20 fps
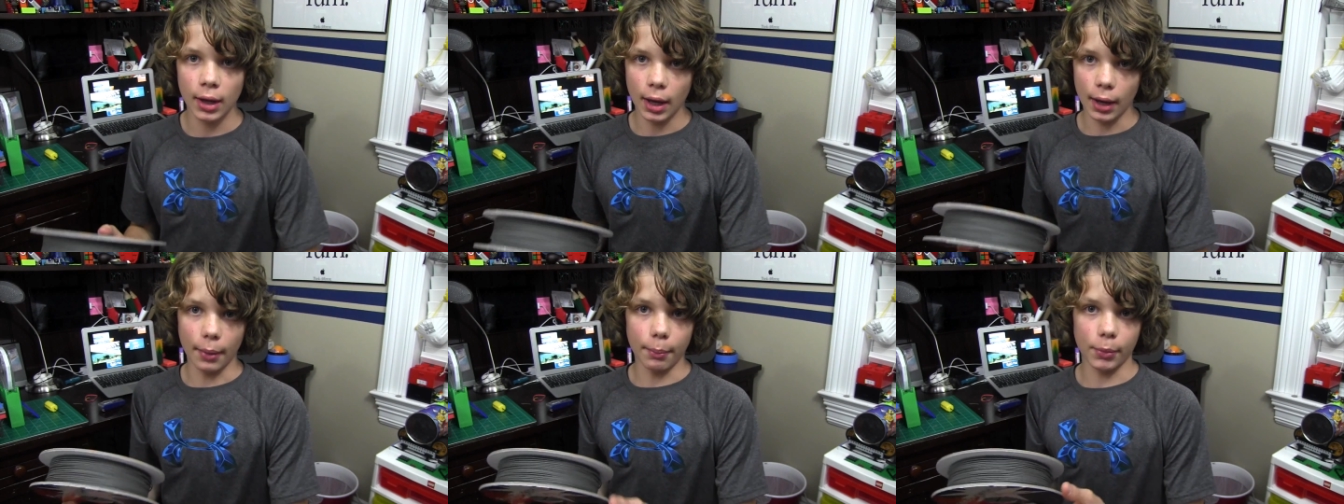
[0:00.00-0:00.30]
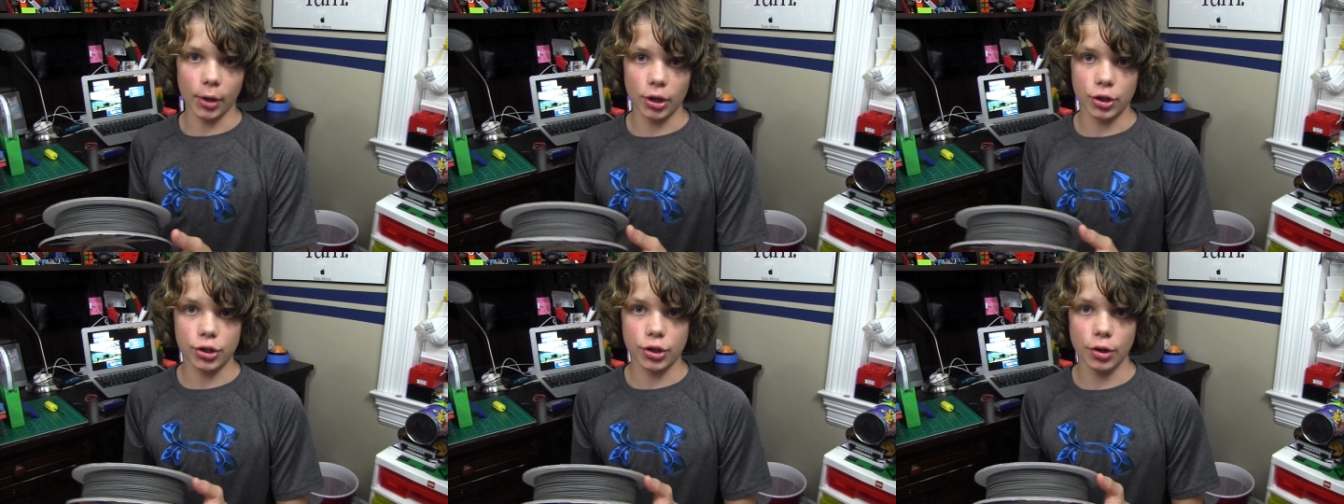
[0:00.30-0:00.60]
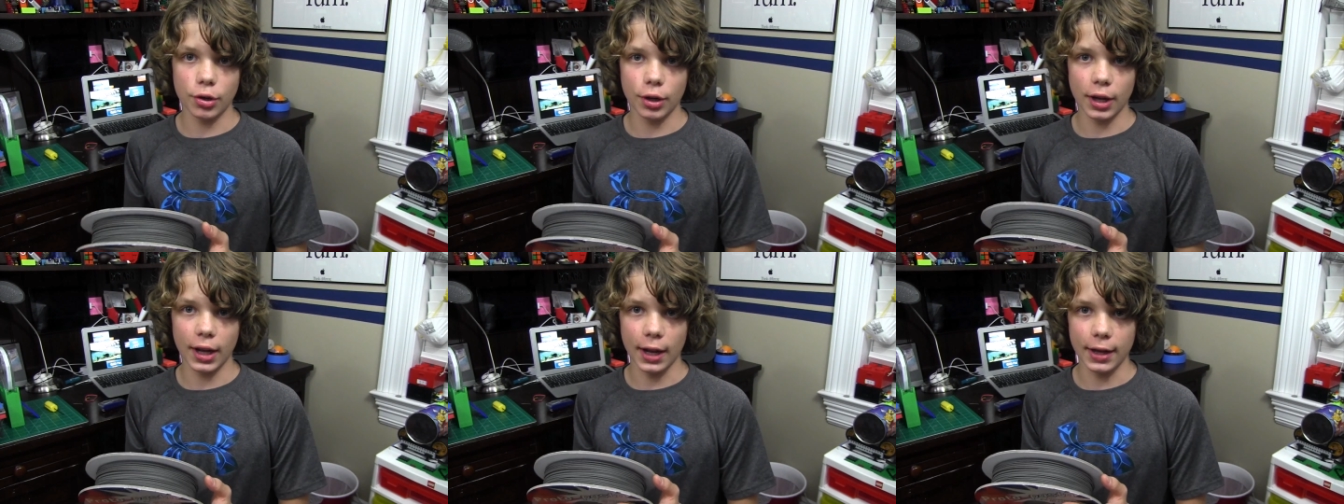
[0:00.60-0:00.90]
And I'm gonna
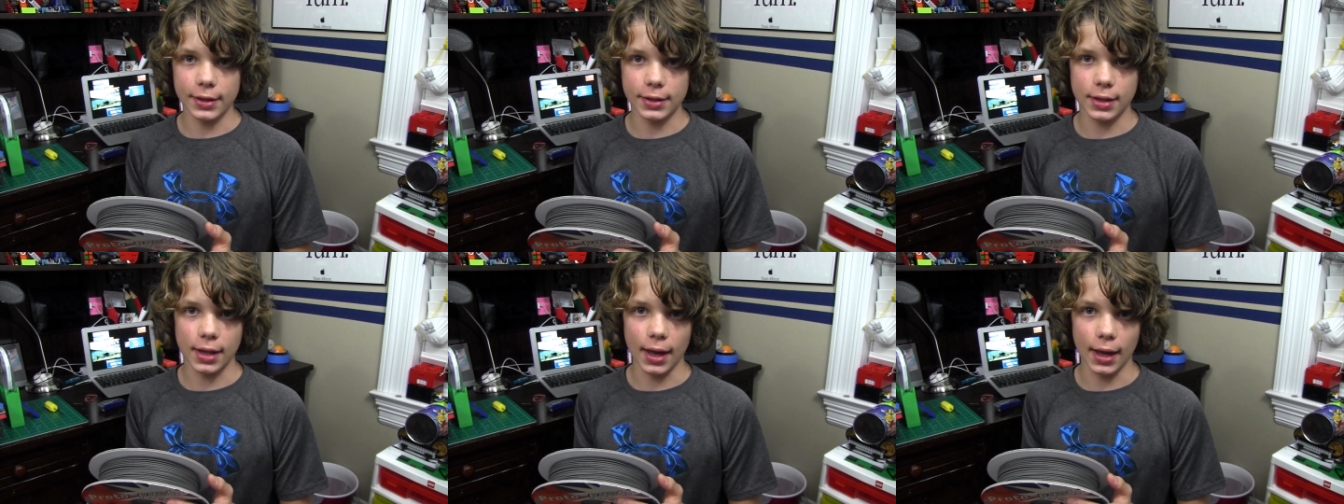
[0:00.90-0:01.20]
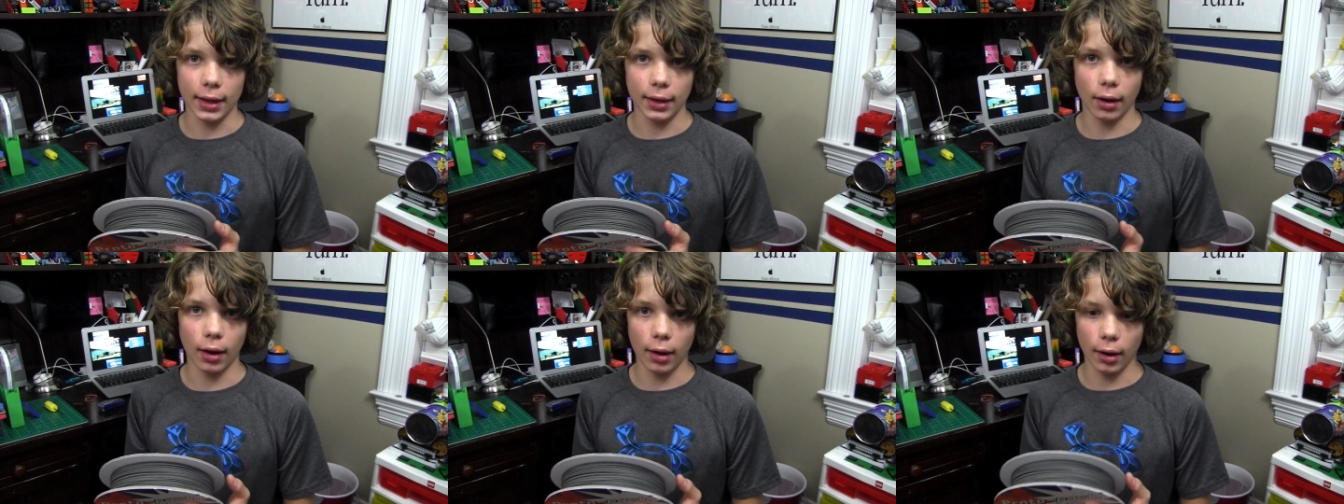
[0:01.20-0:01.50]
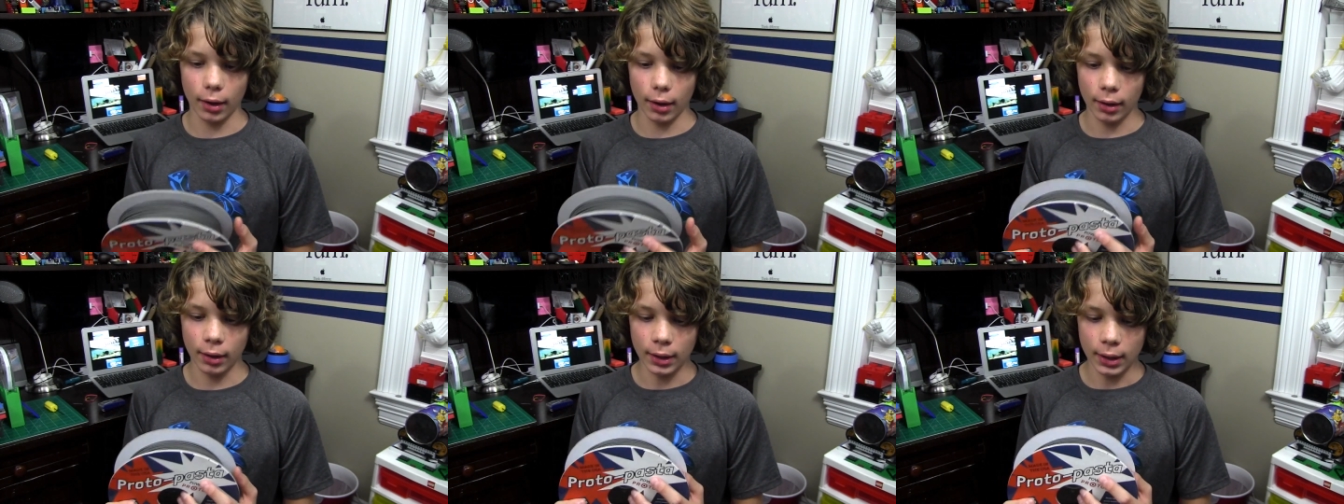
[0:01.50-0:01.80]
show you guys that
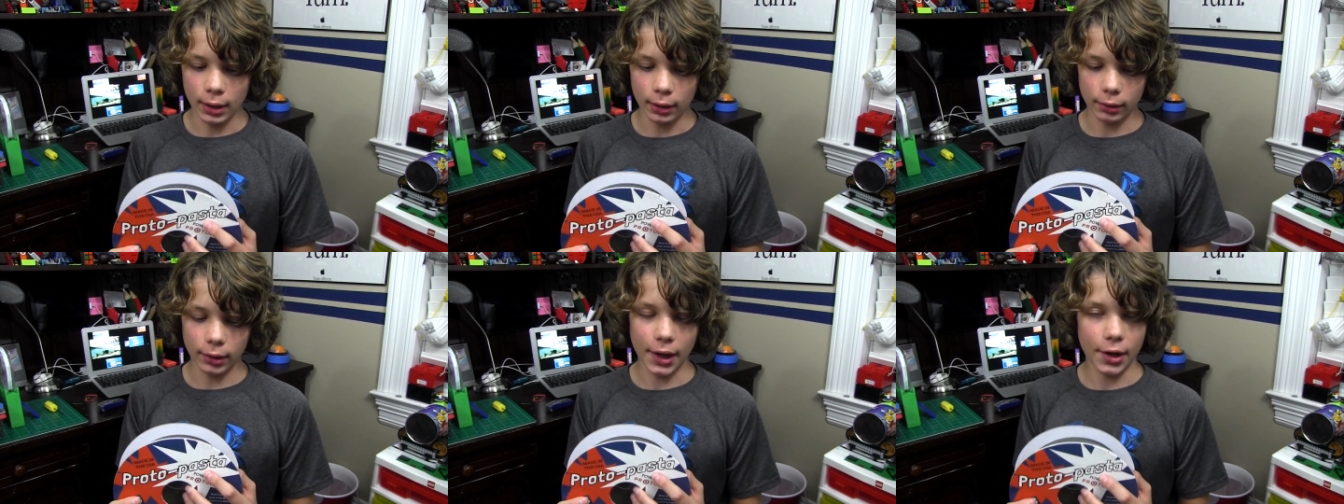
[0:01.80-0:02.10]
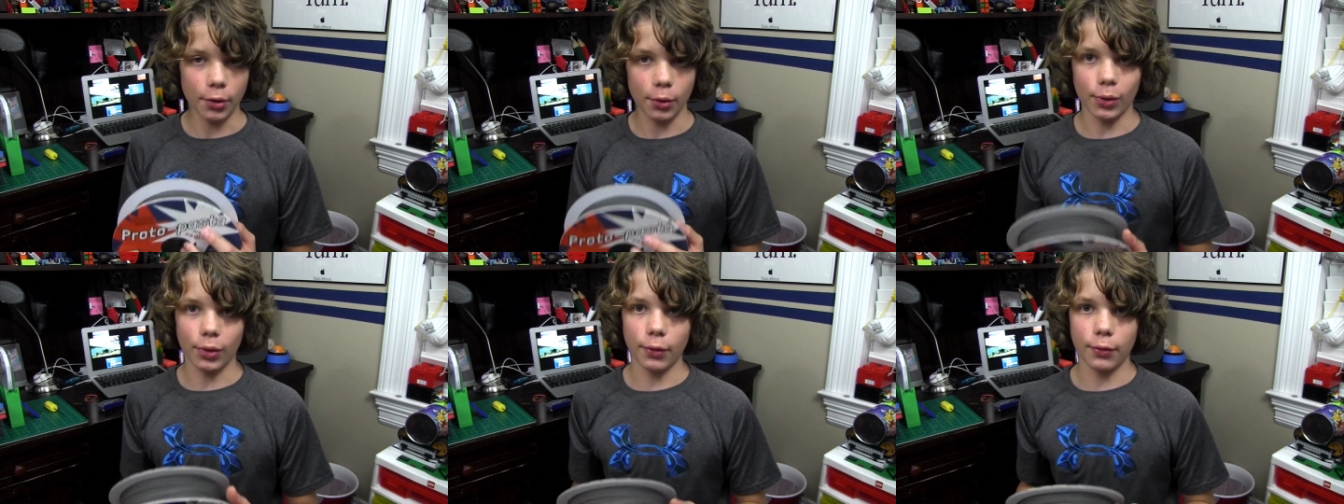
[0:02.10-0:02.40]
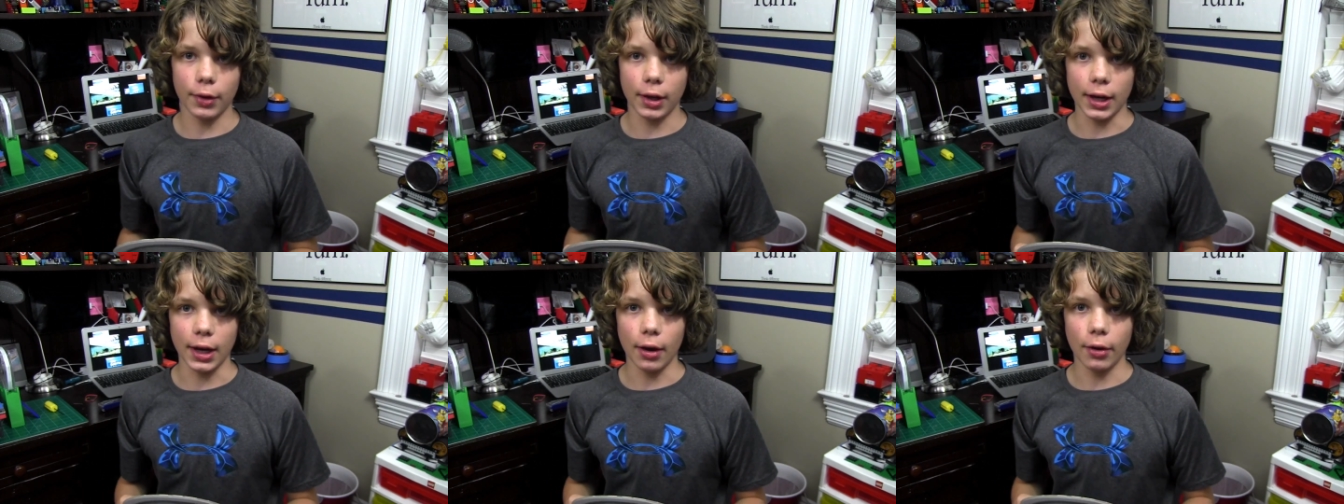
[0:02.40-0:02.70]
uh, later in the
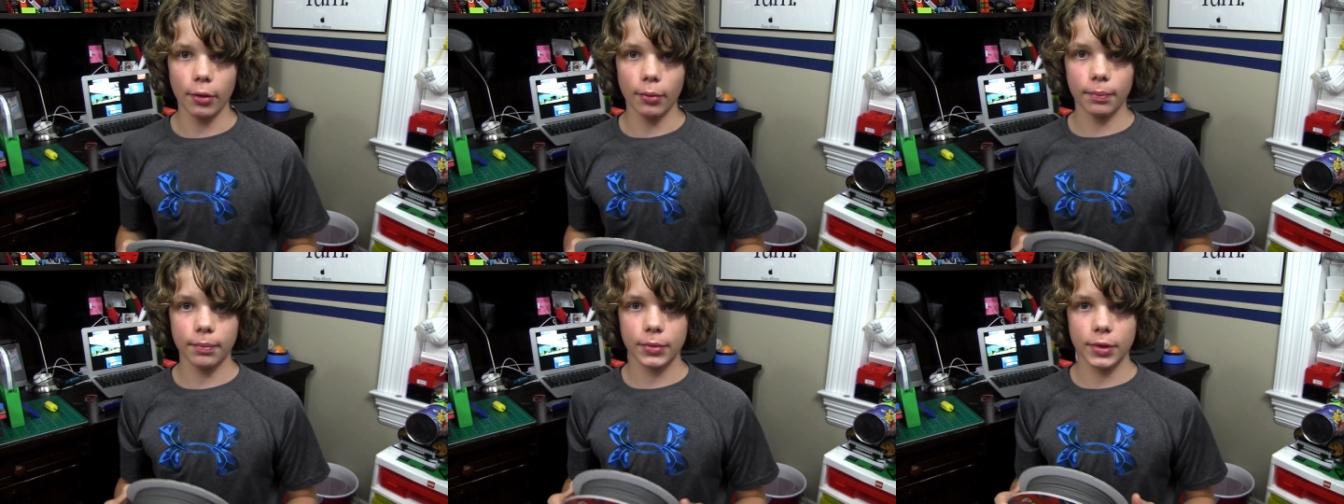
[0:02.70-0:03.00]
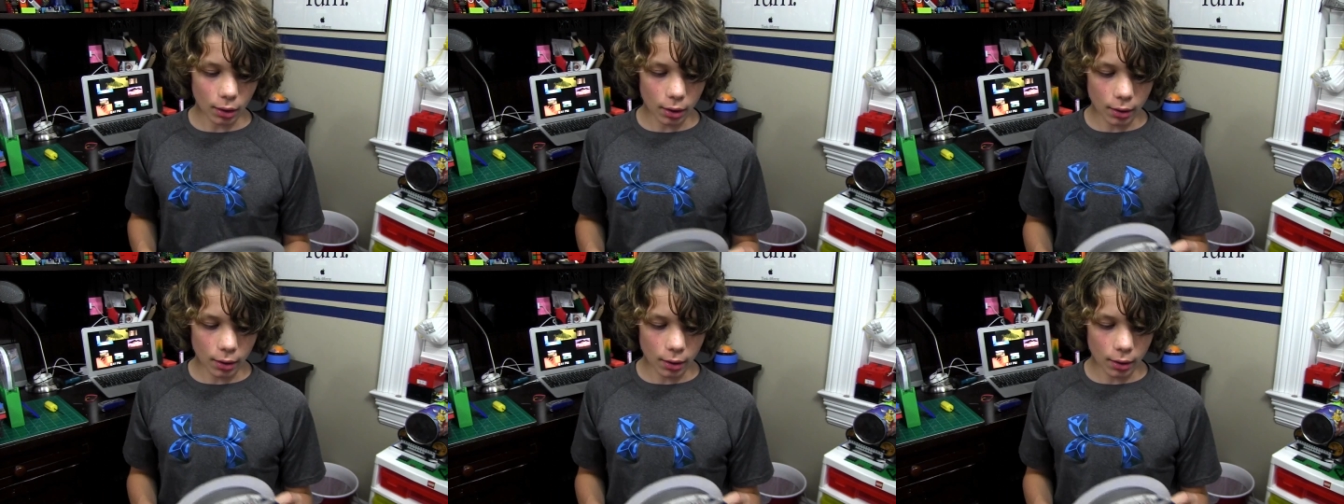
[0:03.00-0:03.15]
video.